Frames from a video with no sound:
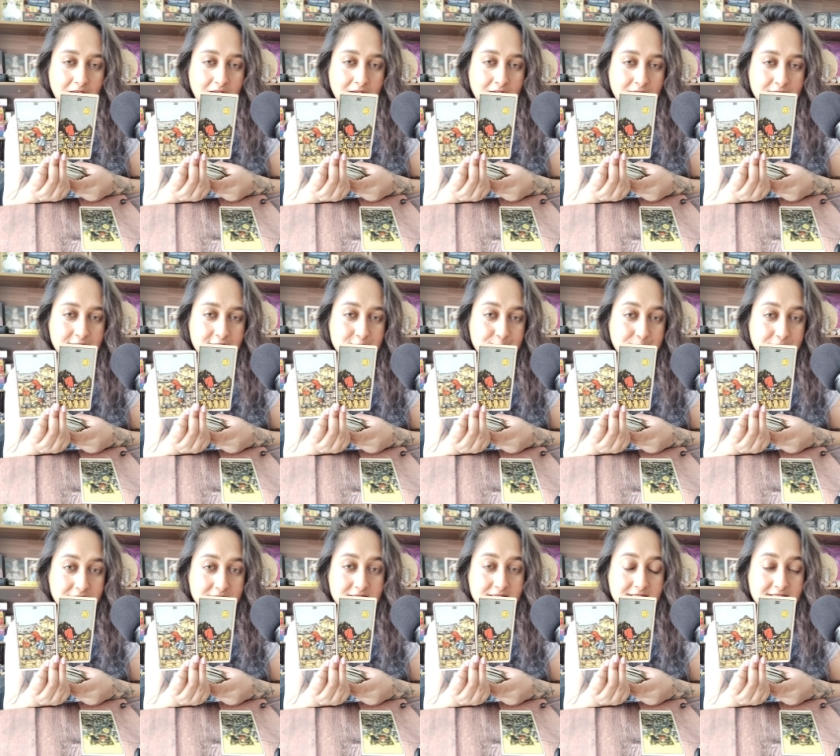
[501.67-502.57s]
uh, this
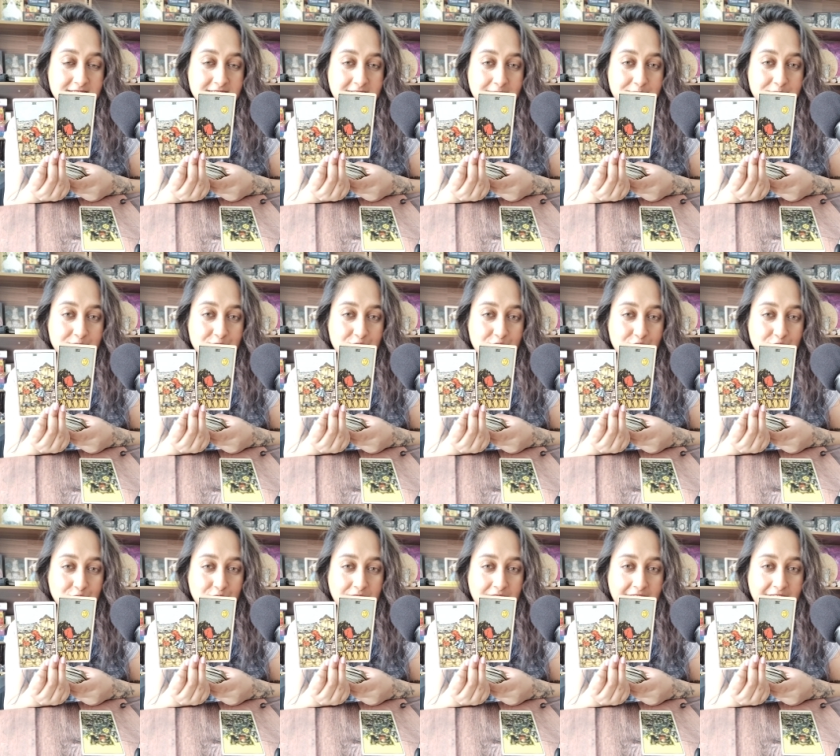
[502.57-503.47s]
person steps
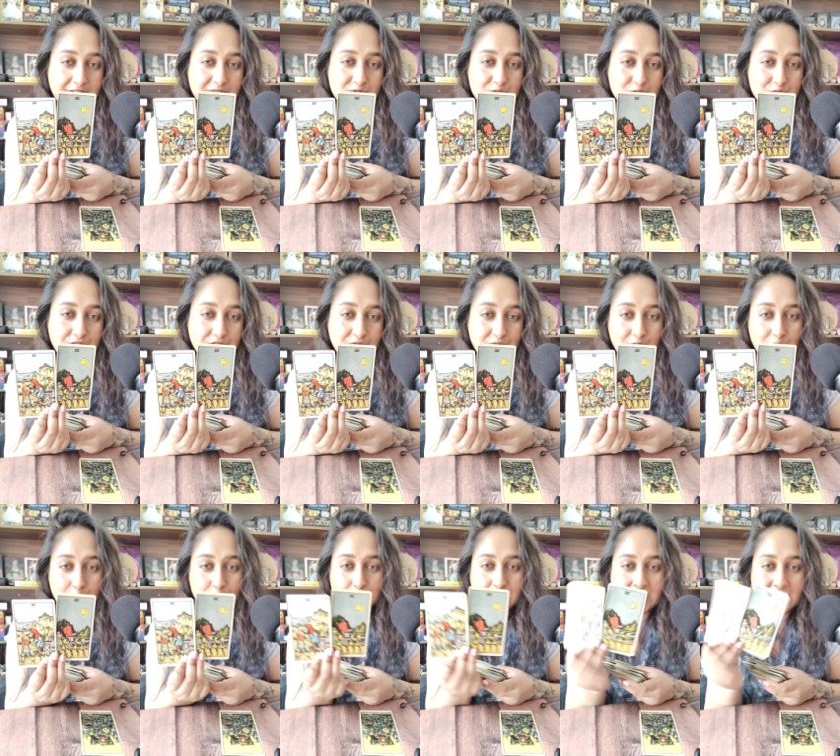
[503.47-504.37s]
into your life to give
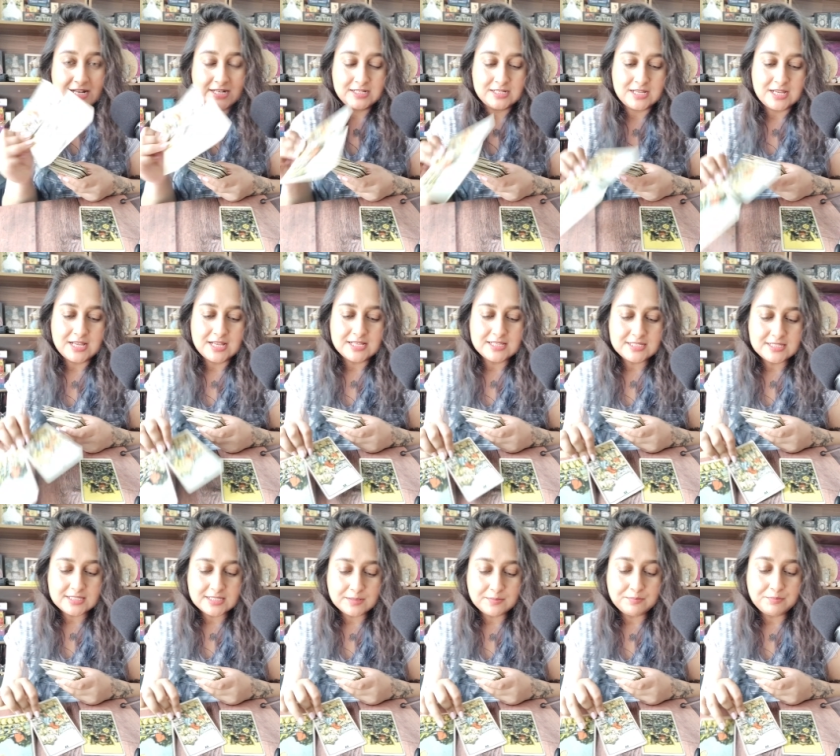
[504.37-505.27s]
you that
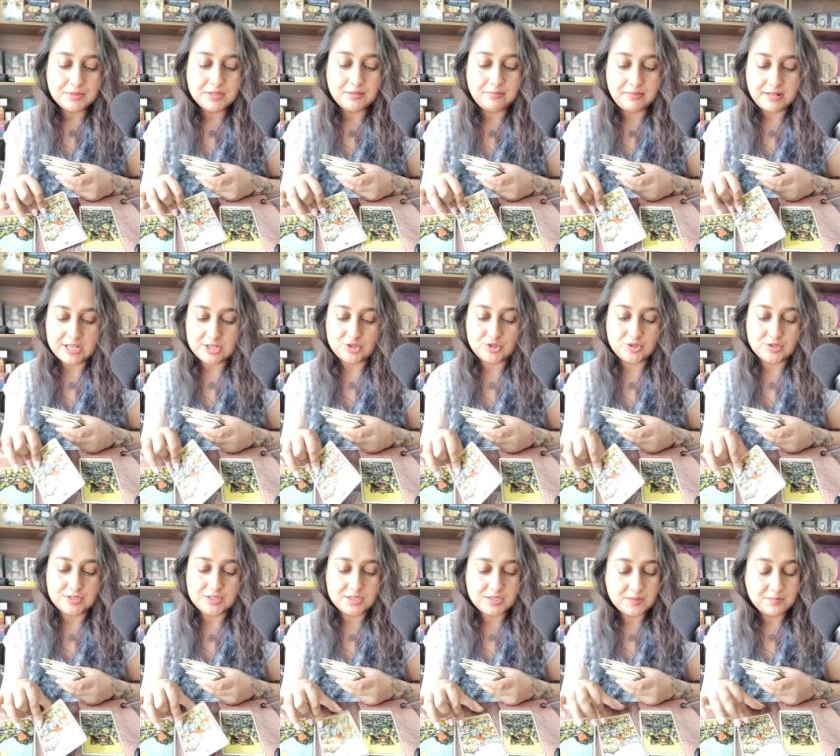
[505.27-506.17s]
simple
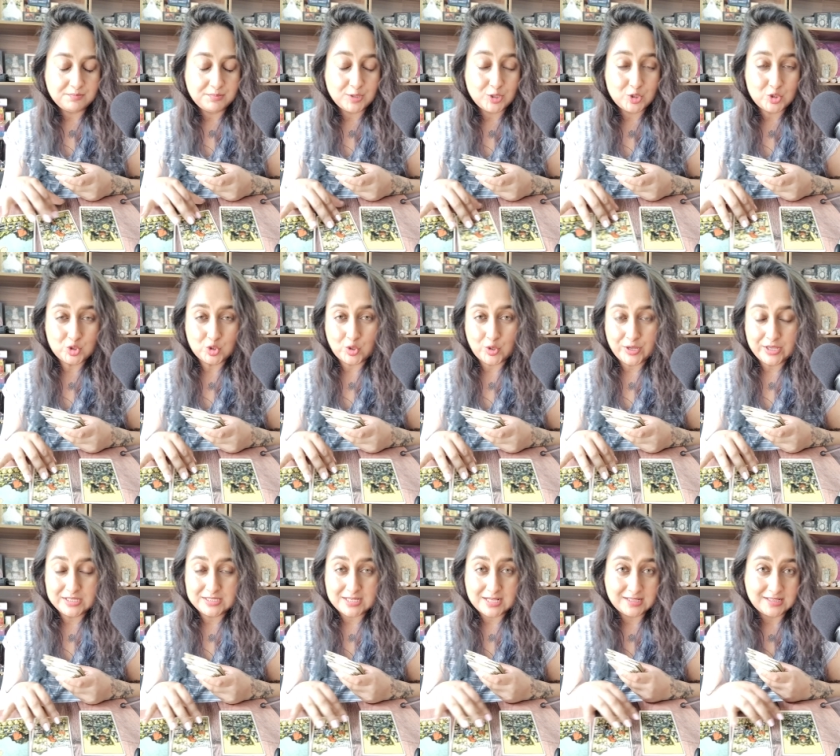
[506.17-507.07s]
pleasures simple
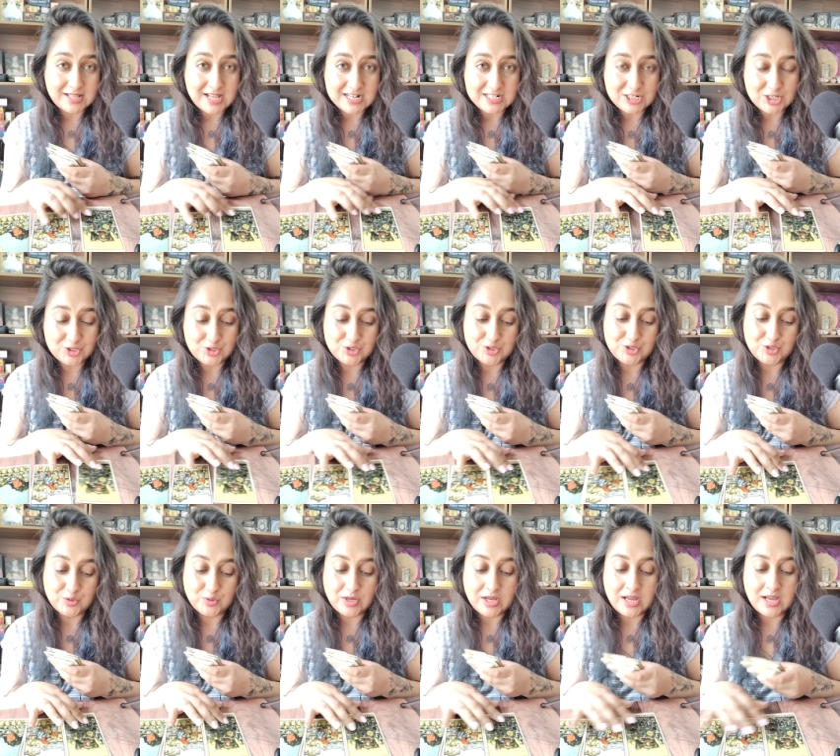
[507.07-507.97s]
joys and that touches
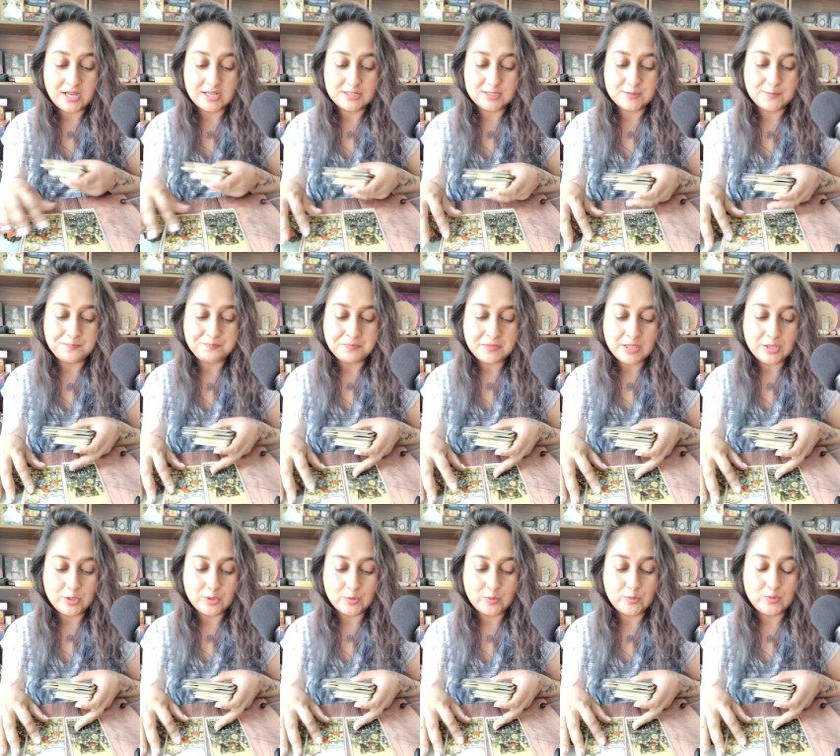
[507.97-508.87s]
your heart
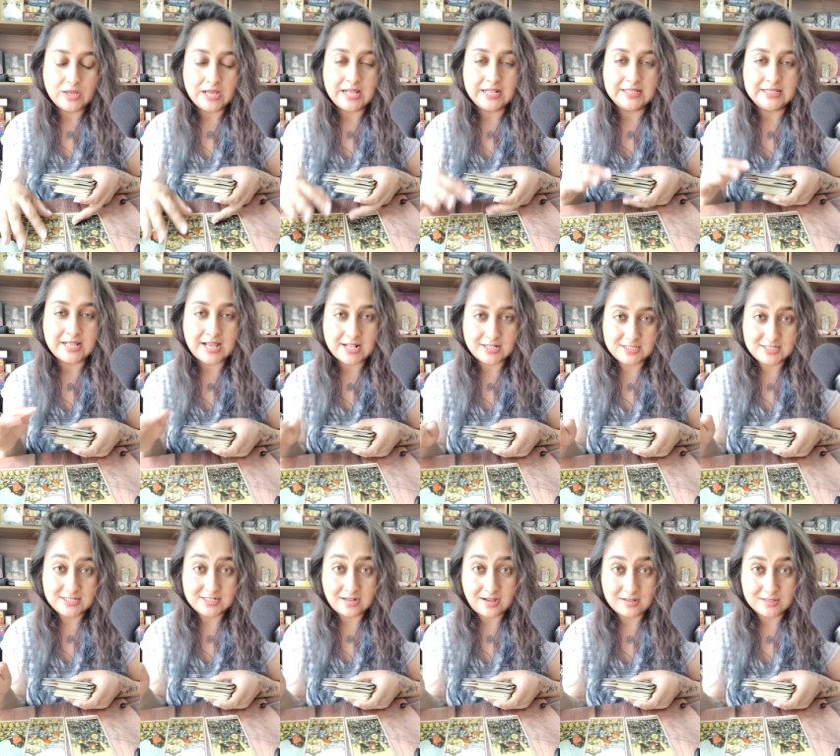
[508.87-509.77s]
you know and that
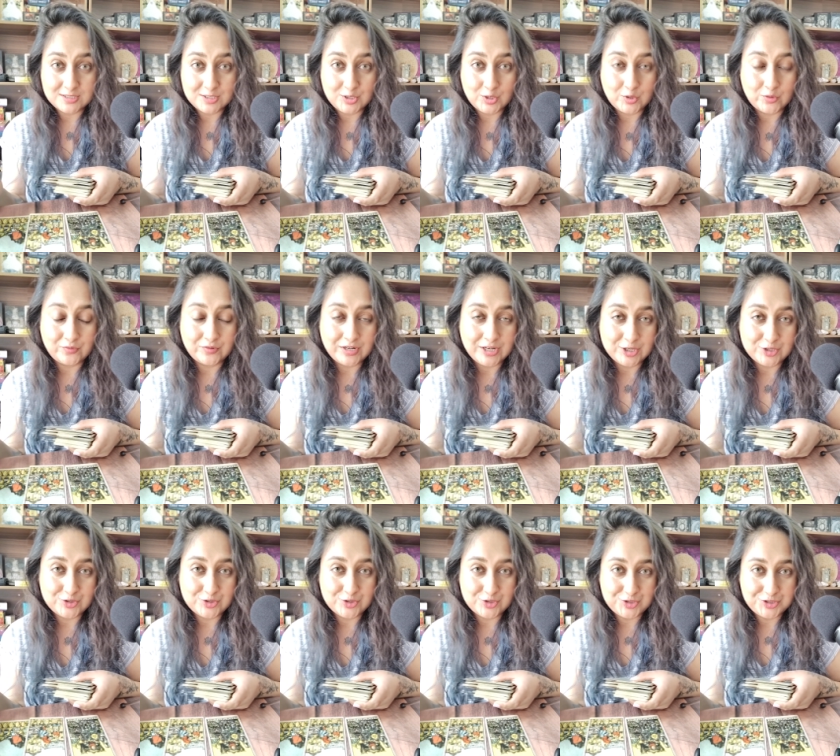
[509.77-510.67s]
starts your
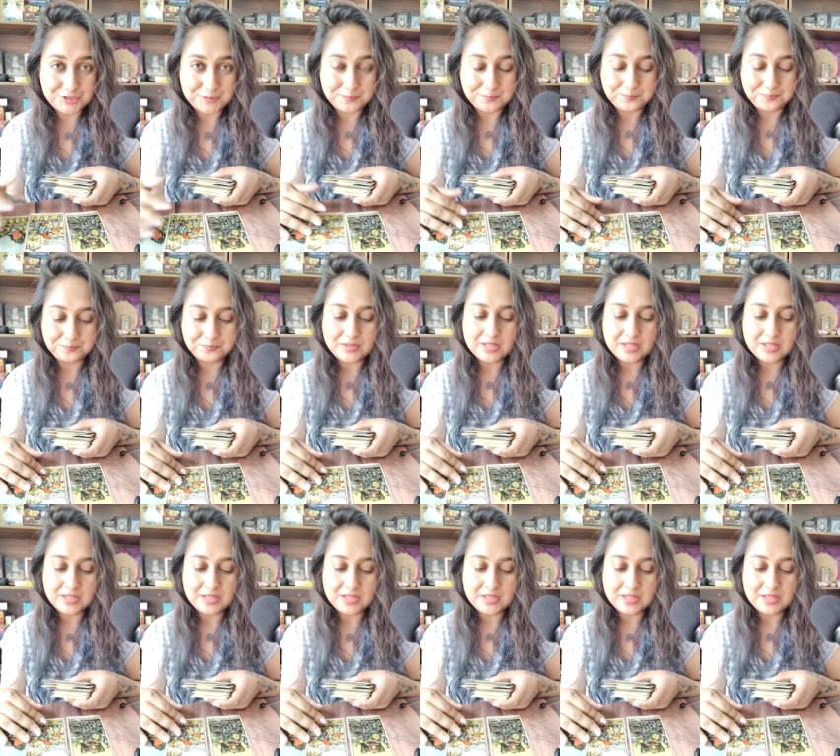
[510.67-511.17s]
relationship